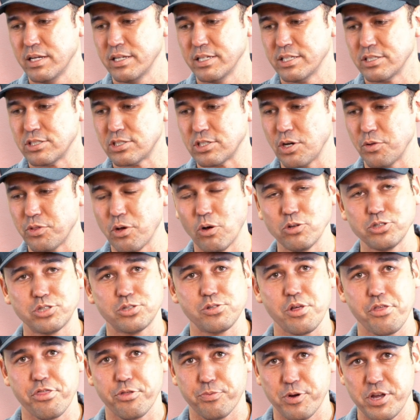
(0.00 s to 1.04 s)
So those are
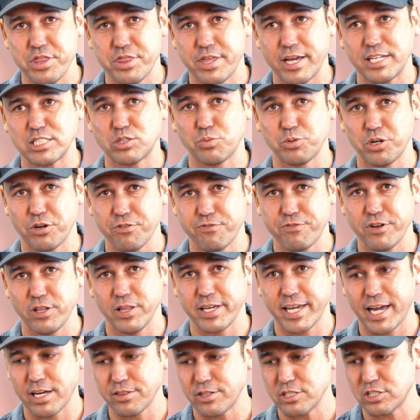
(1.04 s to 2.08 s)
the three things when you're filling
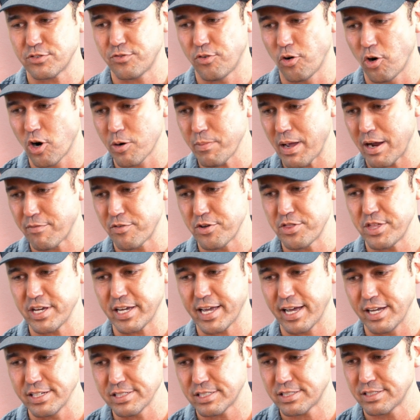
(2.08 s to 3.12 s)
out this form. Everything
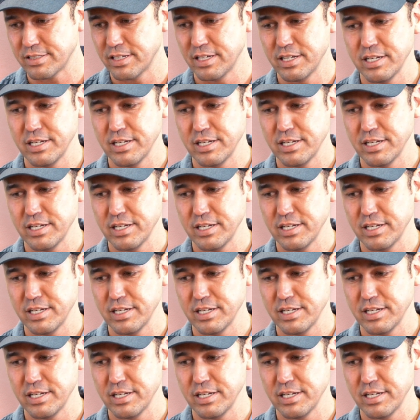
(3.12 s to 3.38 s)
else,